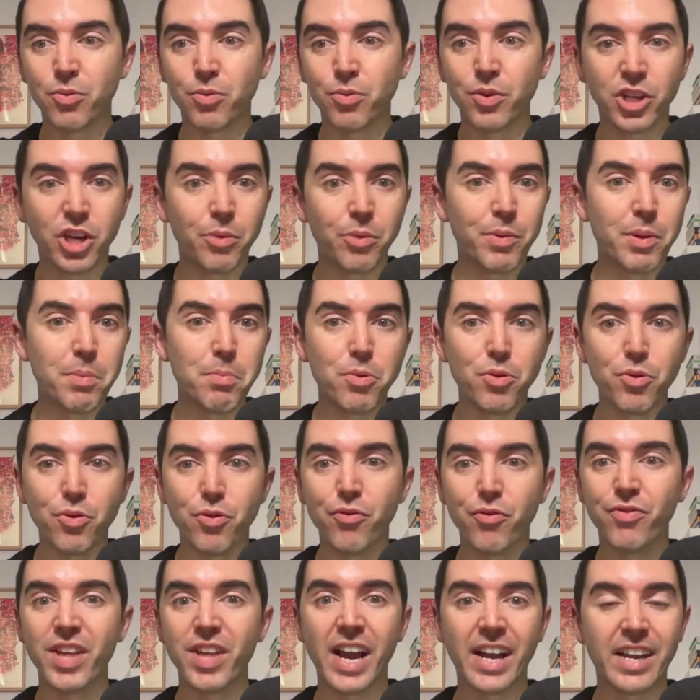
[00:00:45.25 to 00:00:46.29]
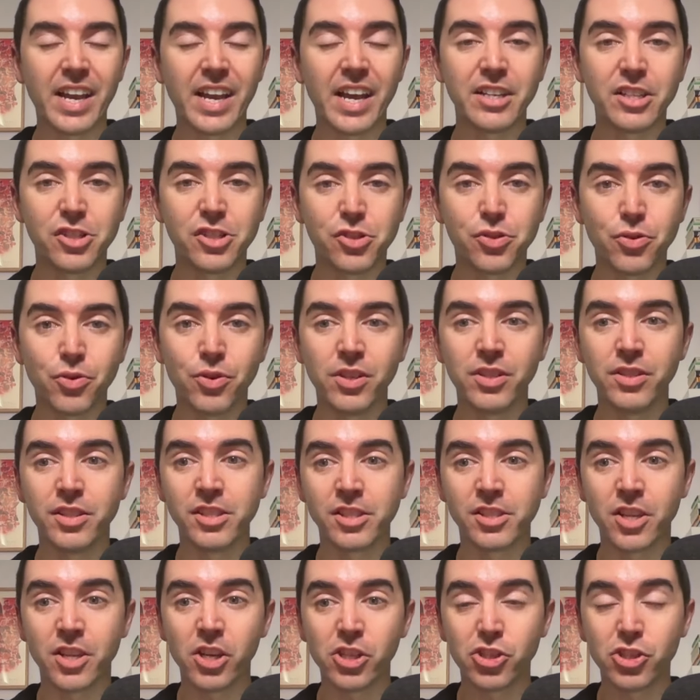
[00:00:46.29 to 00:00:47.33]
Where can we move? That kind of sort
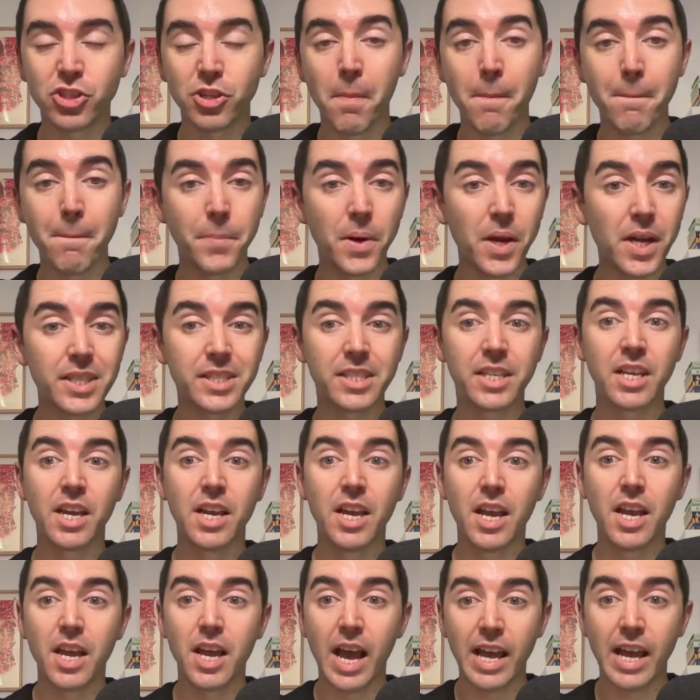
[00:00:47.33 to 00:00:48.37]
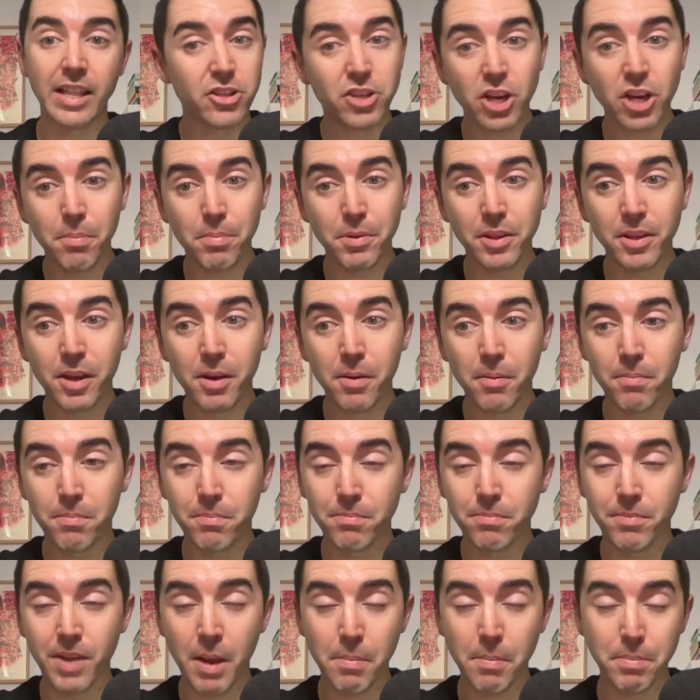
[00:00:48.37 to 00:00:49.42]
discussion. But at the top of the
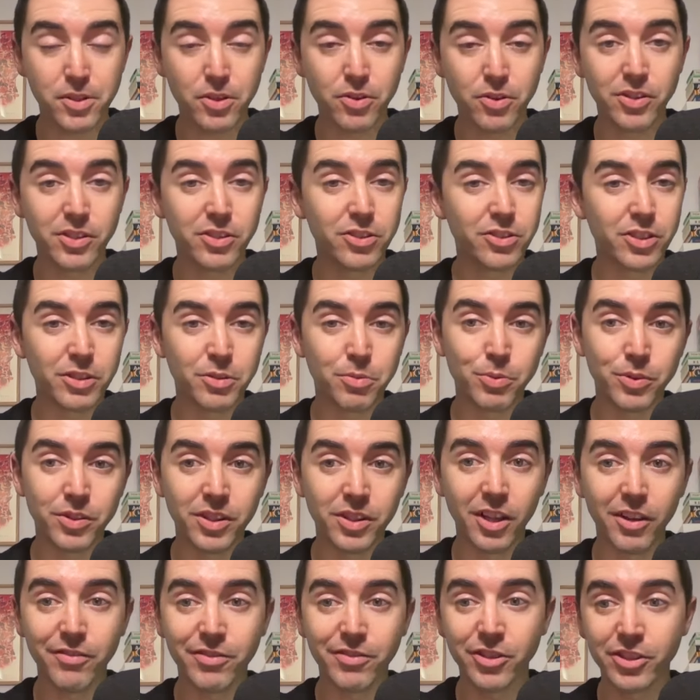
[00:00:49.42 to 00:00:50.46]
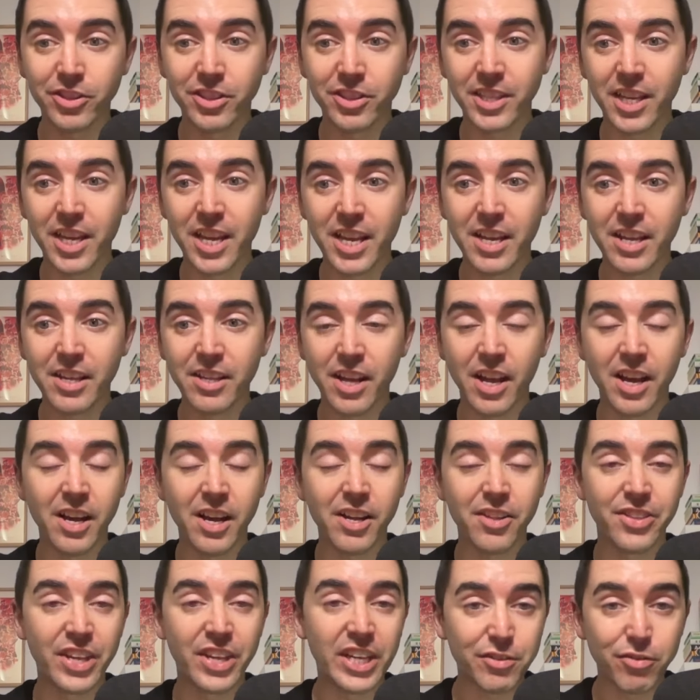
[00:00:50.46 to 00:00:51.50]
episode, just would love to say
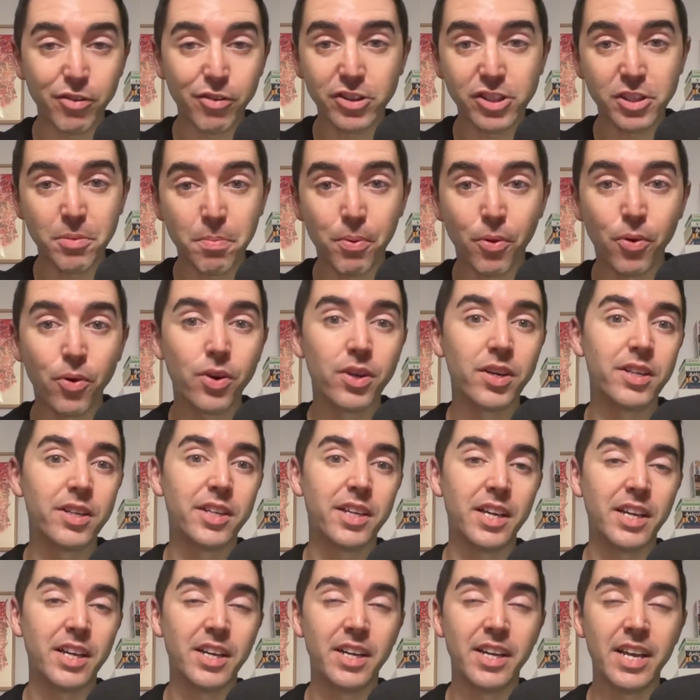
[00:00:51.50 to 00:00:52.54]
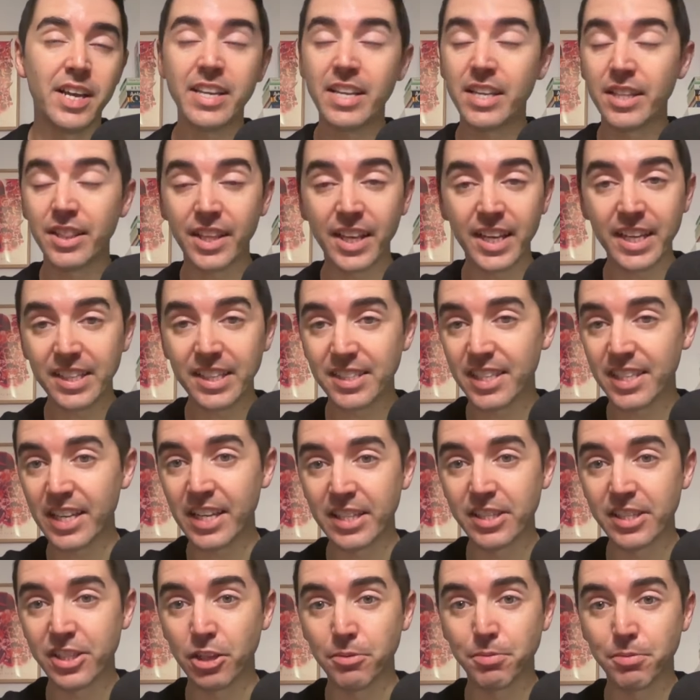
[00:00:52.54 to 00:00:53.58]
thanks for all the support. Any likes
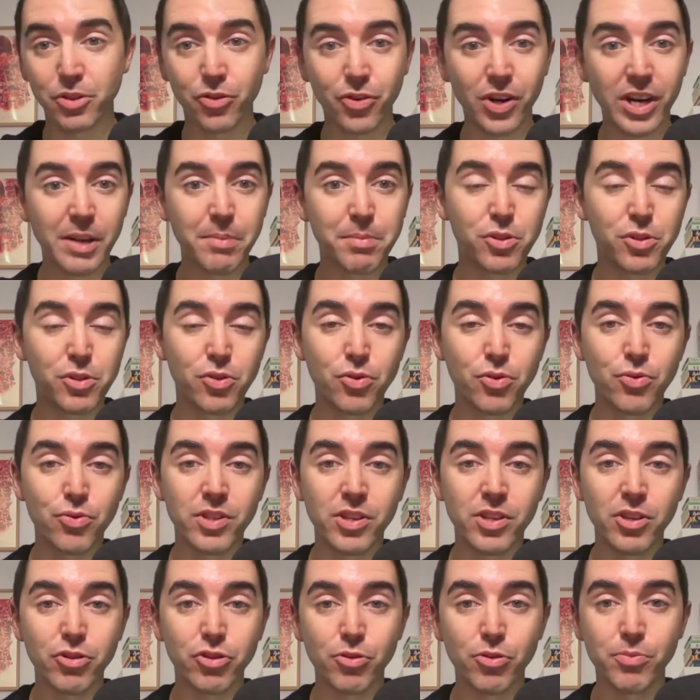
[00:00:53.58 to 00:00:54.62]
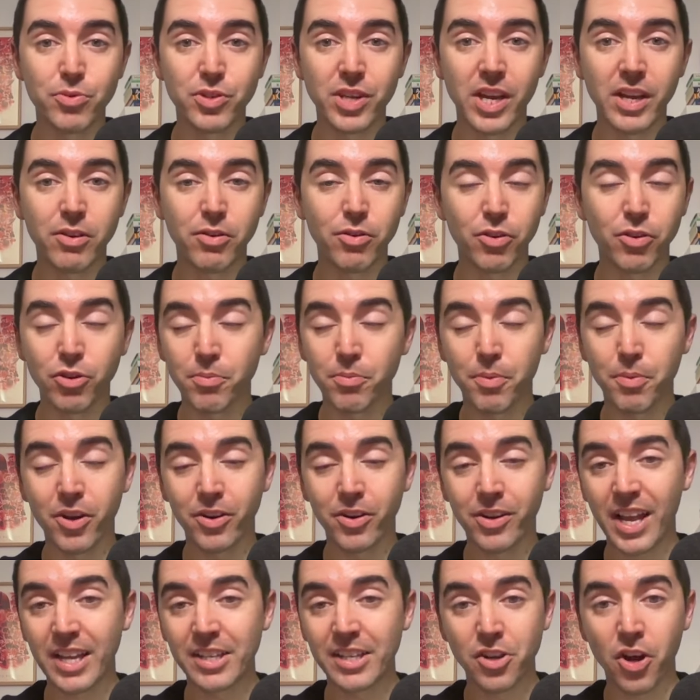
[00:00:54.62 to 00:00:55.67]
and subscribes to the YouTube channel or the
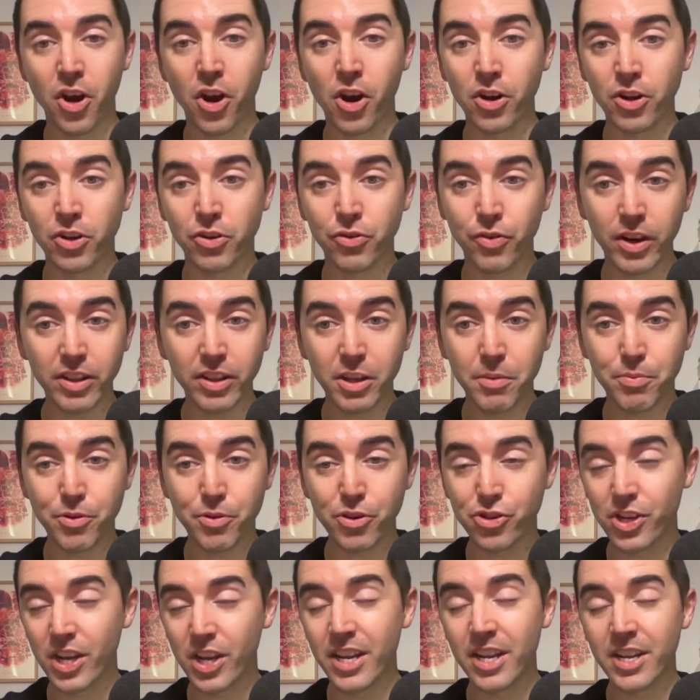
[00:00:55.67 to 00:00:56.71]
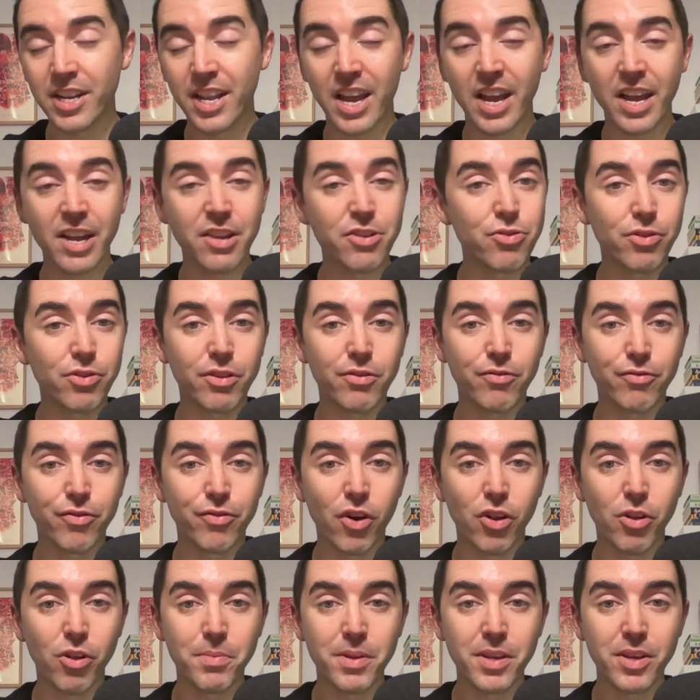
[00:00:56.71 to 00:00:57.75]
podcast are greatly appreciated. And you can
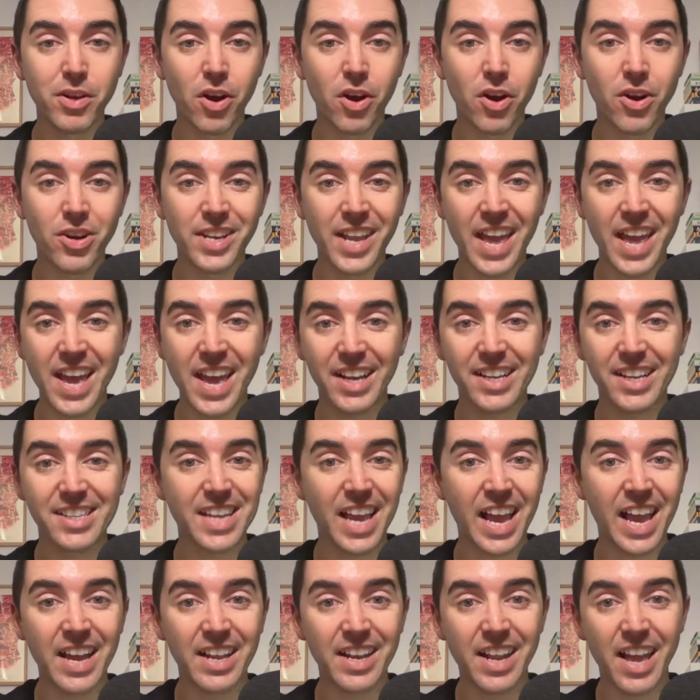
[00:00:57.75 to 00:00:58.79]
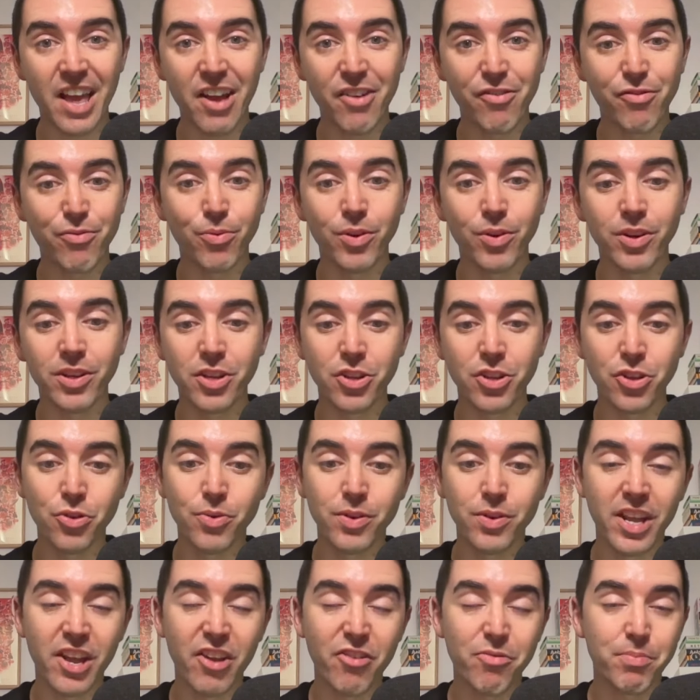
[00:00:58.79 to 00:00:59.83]
follow me on X at
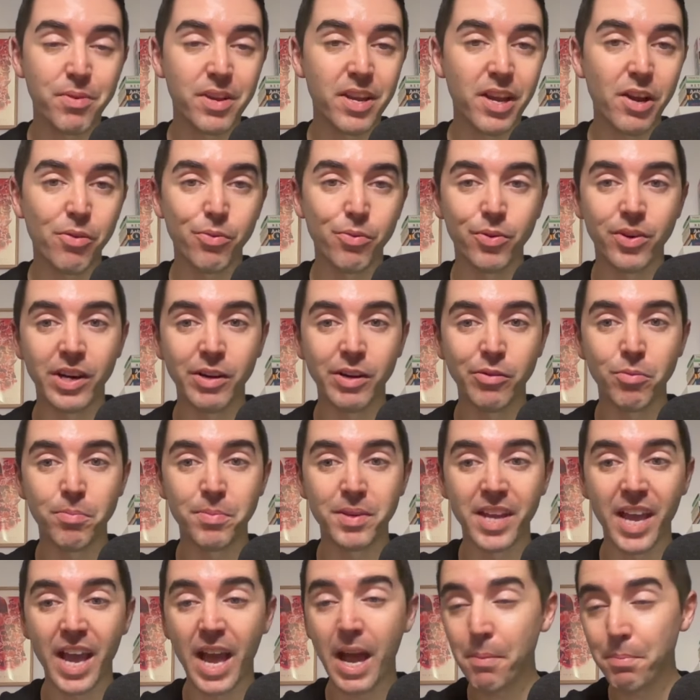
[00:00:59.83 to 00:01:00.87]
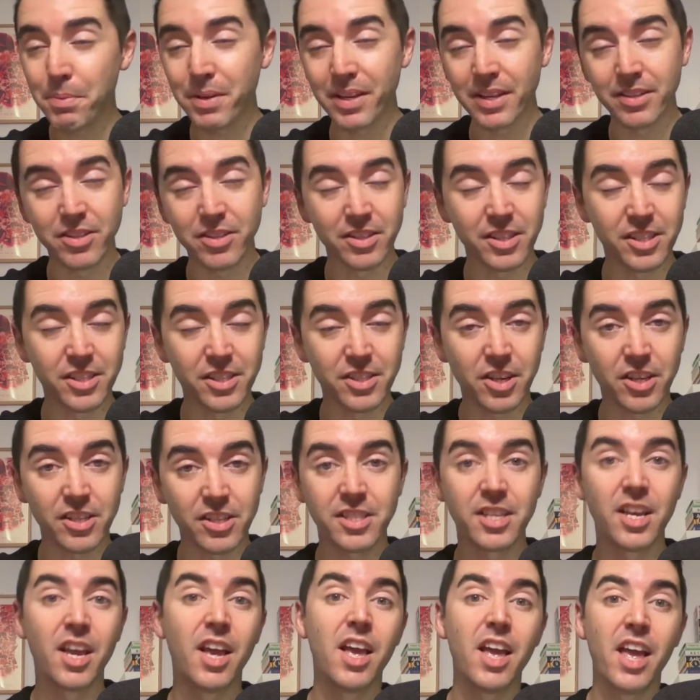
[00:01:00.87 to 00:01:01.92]
F1UNFPL, where I will be happy to
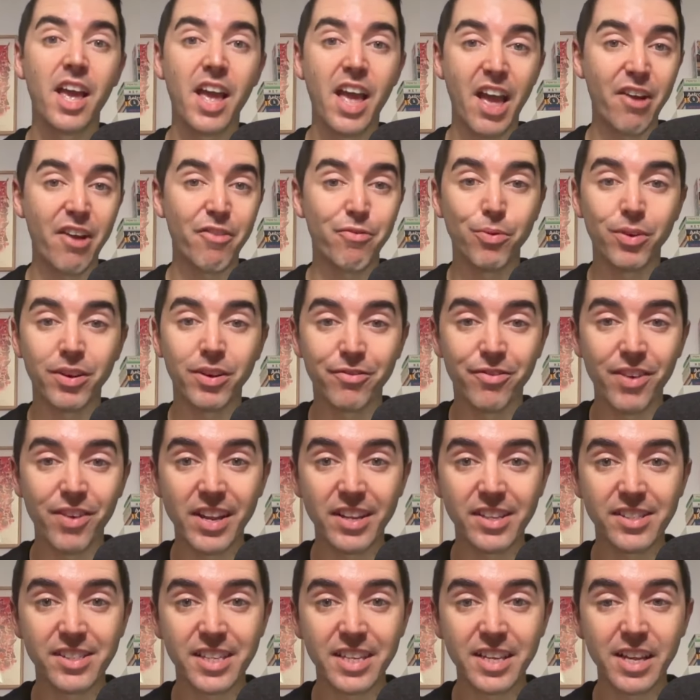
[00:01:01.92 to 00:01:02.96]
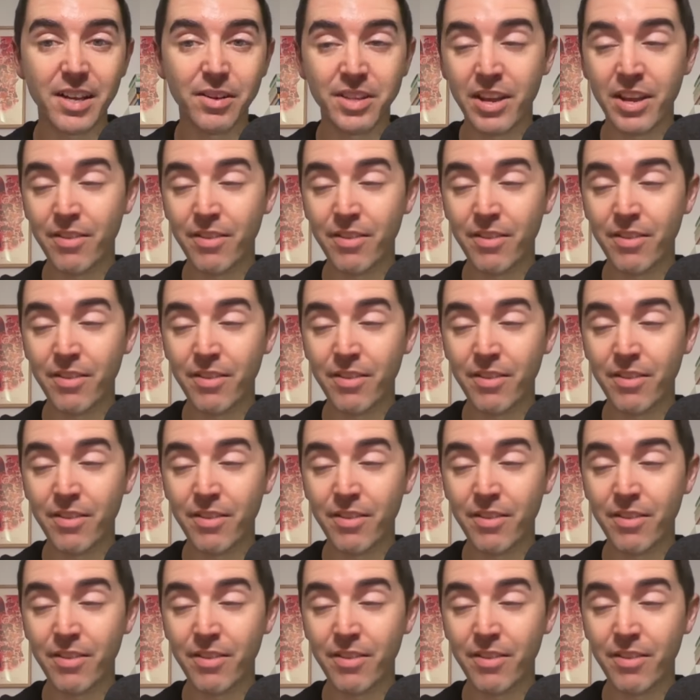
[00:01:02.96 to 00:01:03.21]
discuss F1 fantasy.